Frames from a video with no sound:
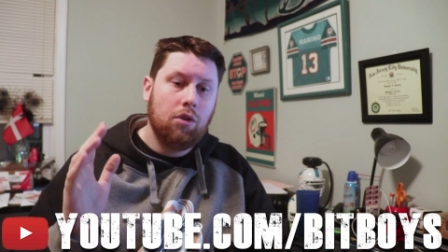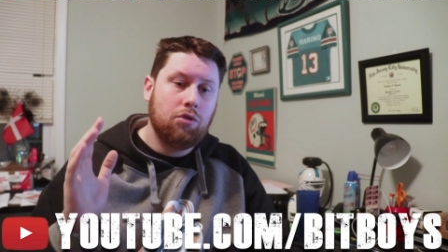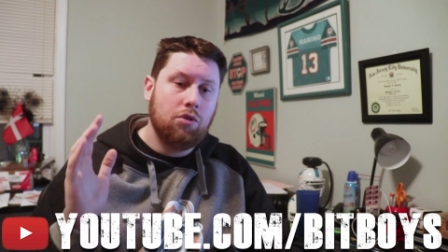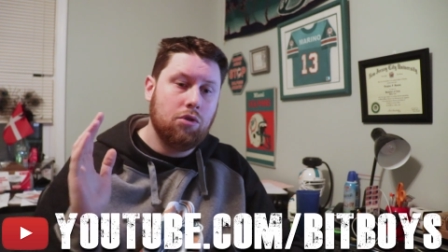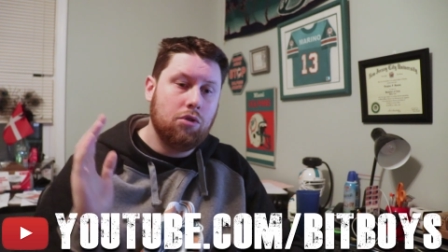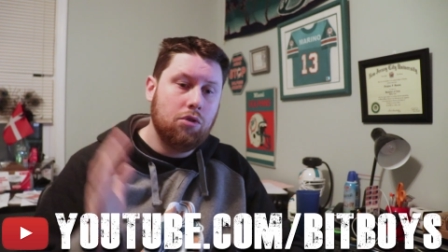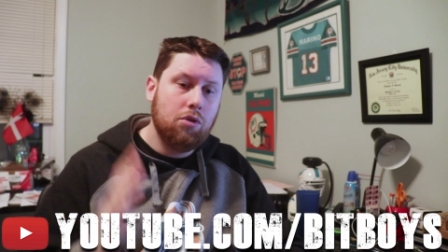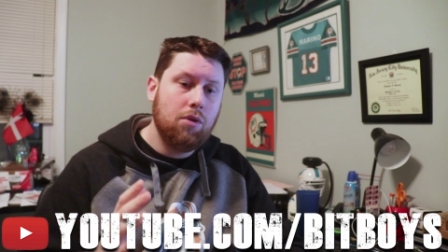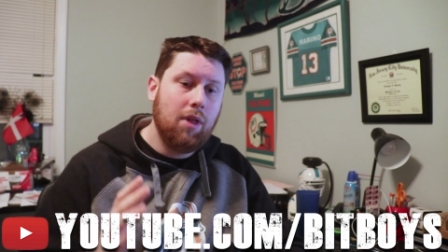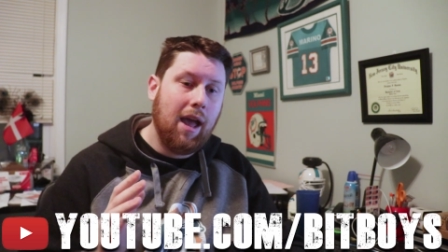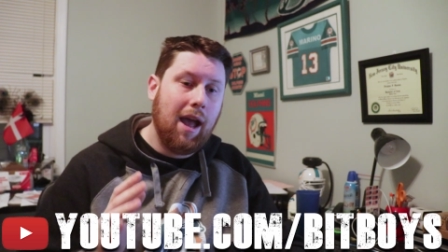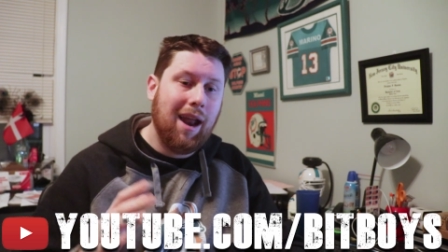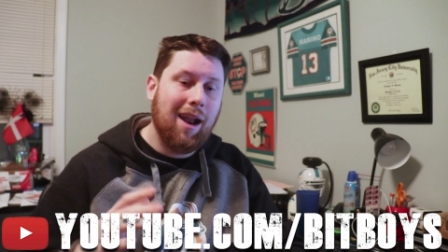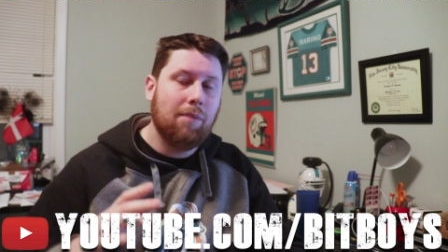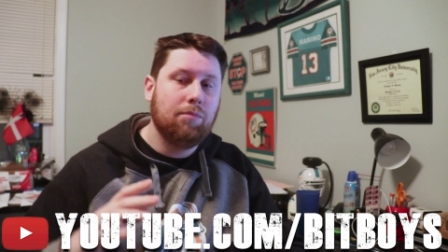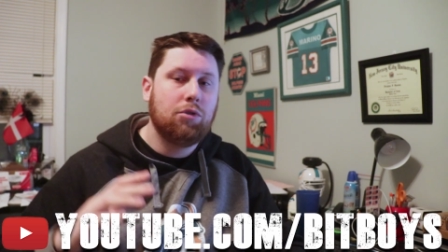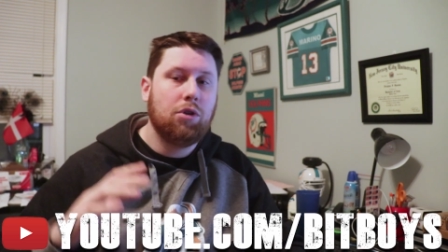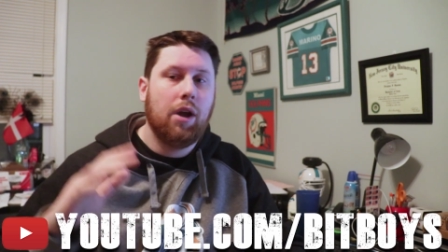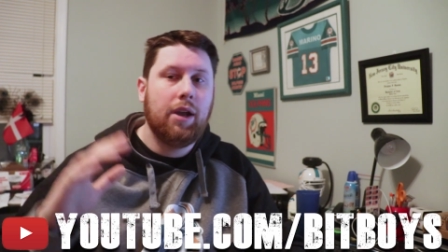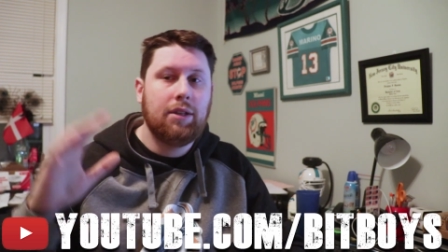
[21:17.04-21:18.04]
to do that.
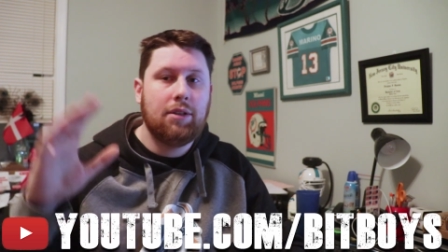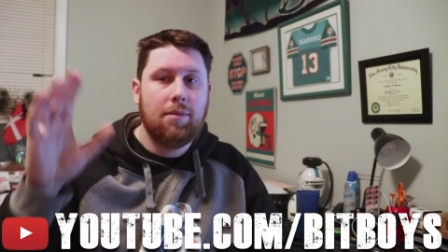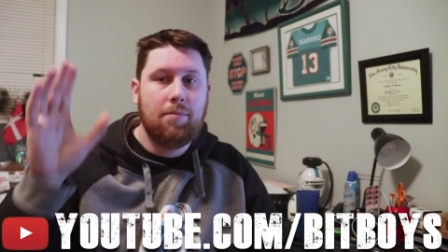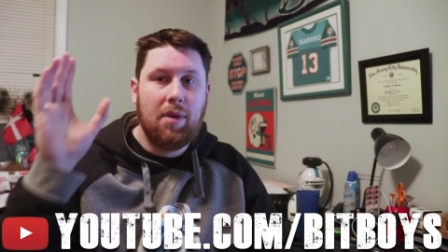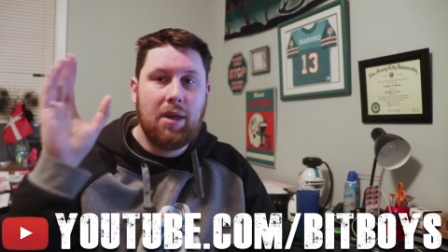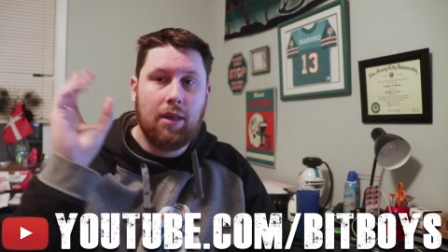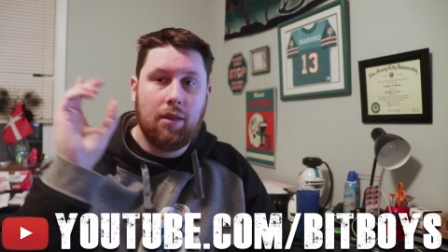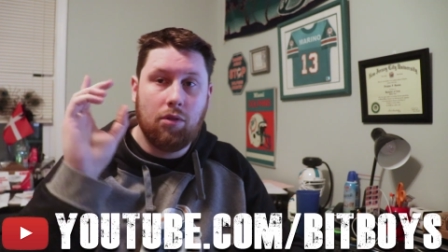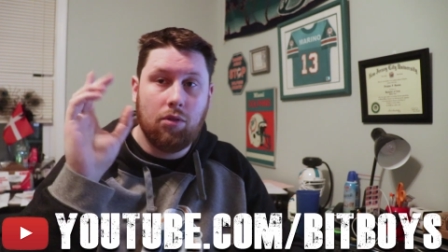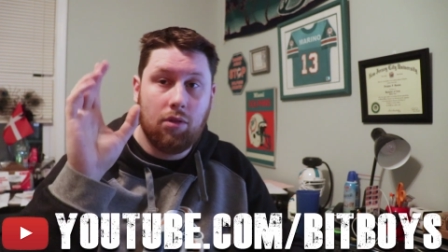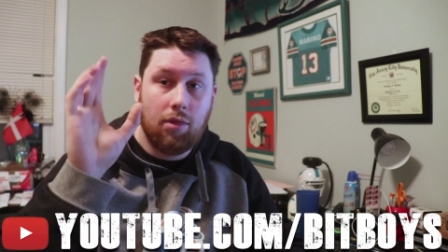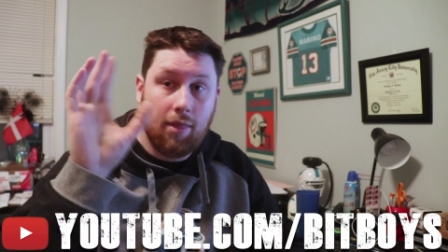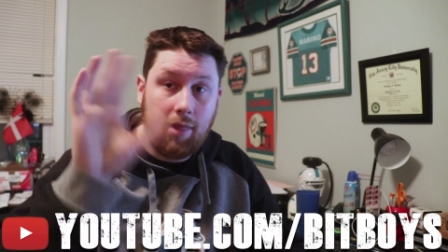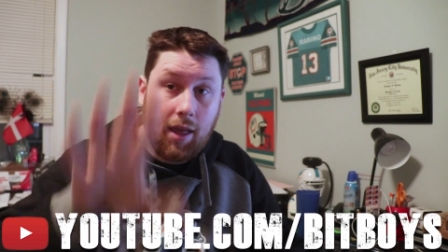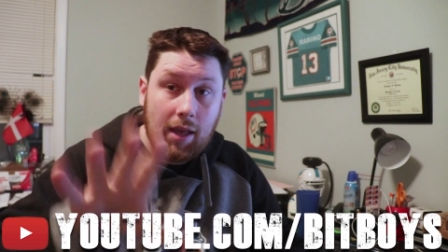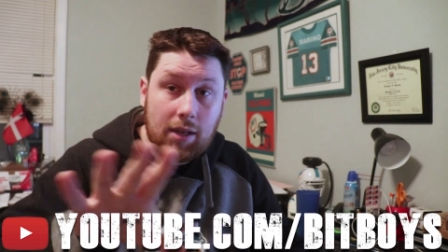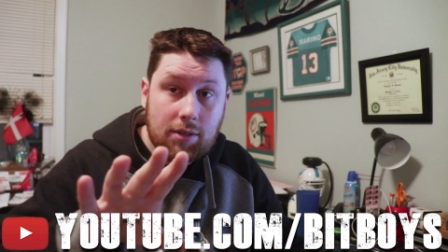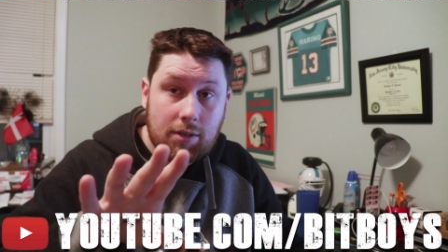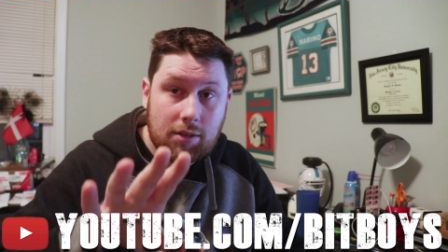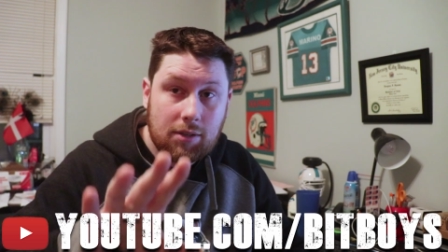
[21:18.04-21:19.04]
I'm trying to make
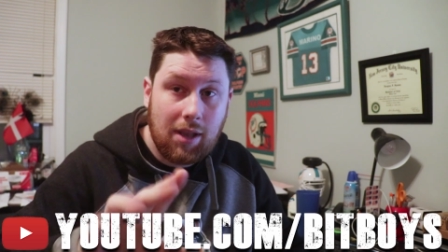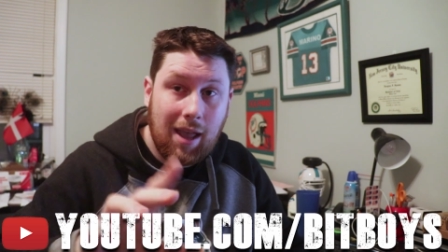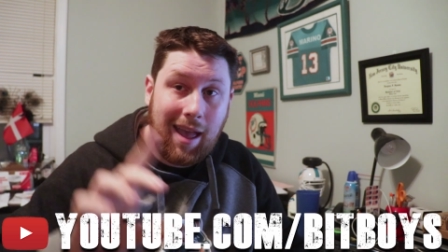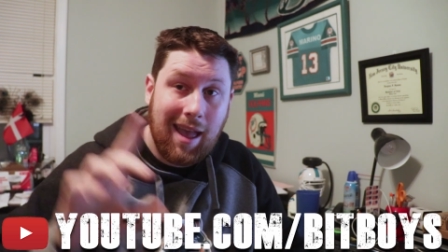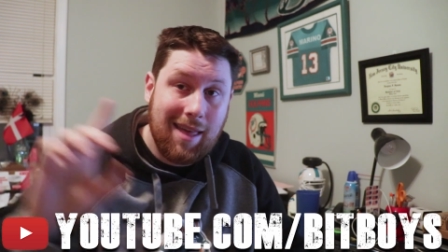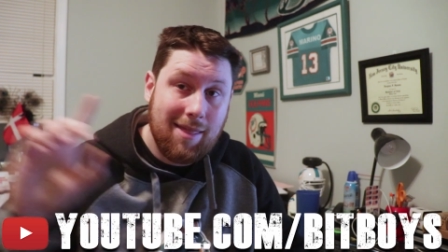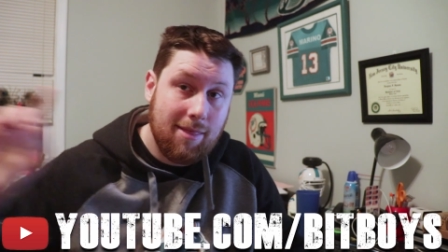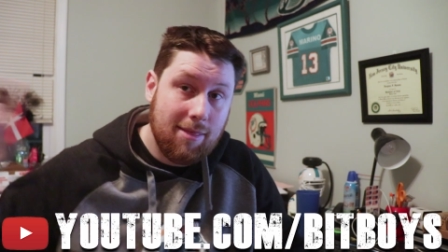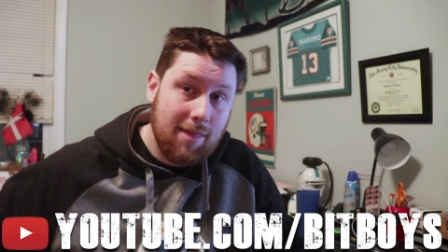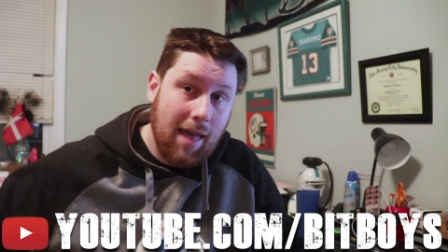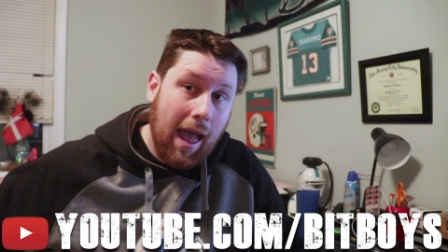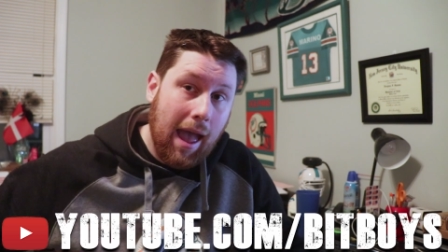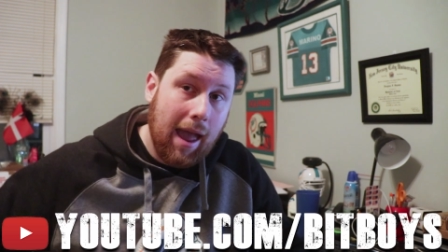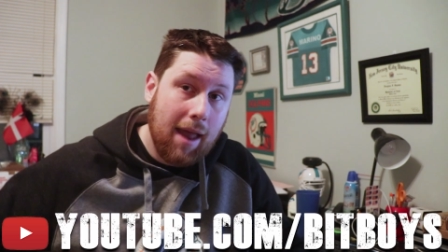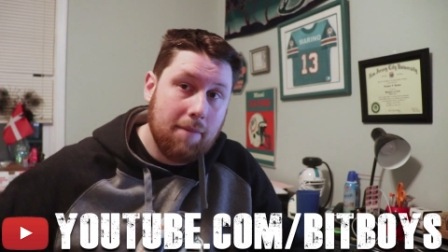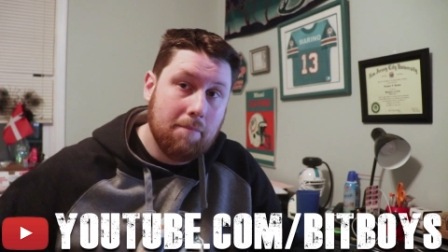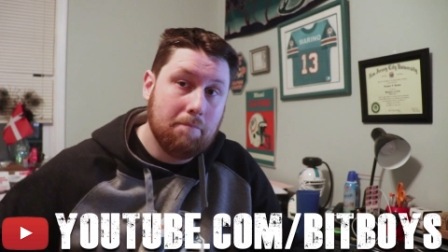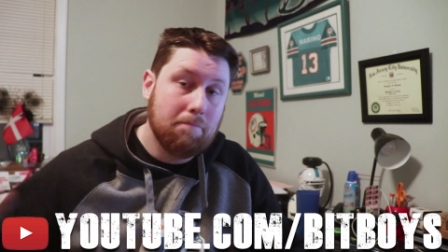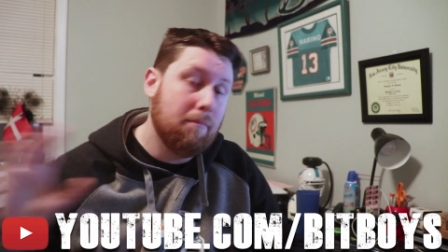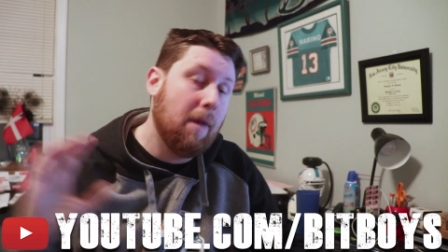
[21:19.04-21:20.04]
this and
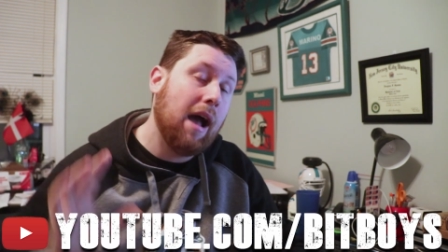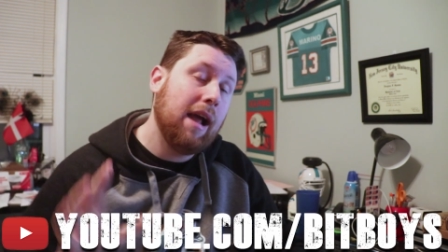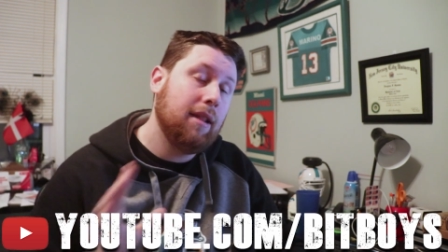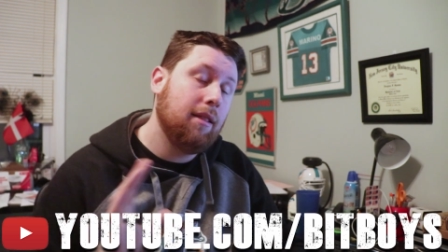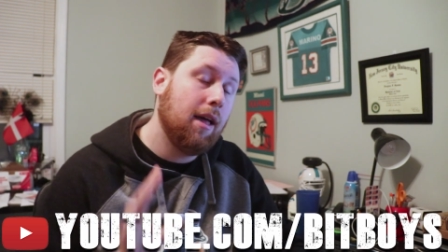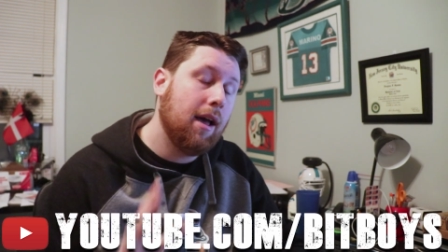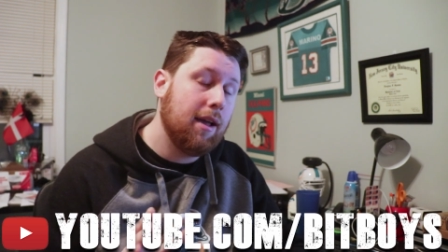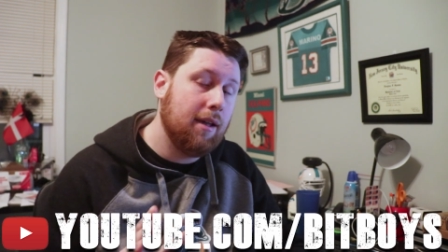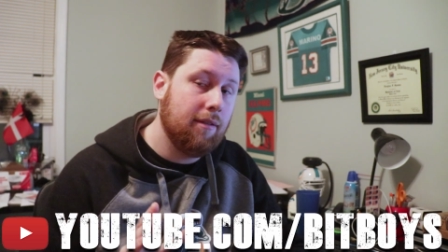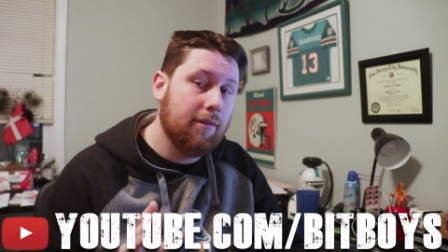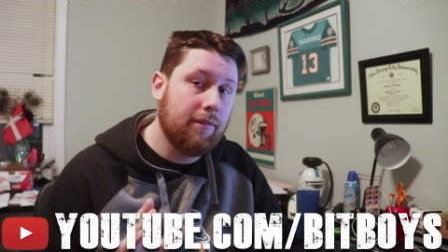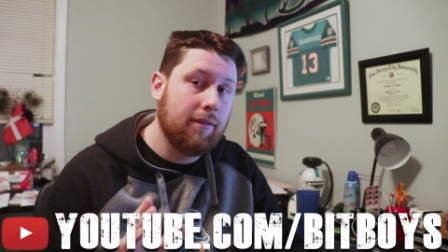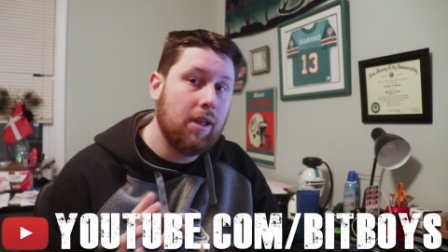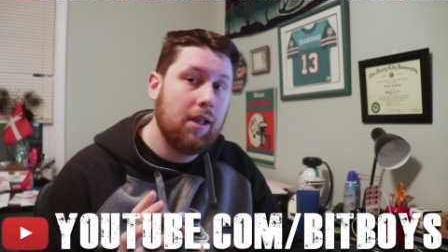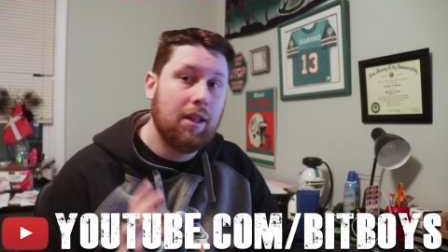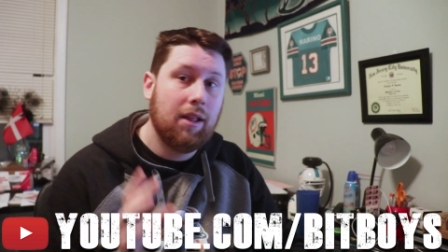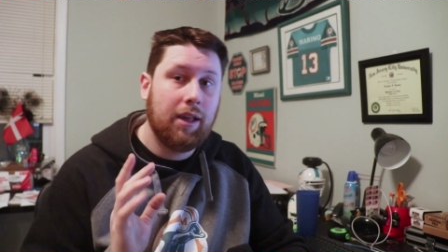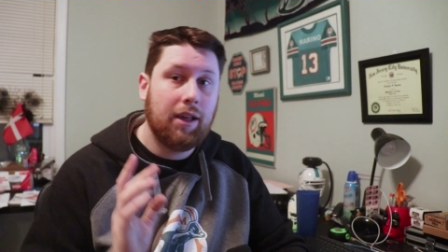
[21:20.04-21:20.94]
that my life.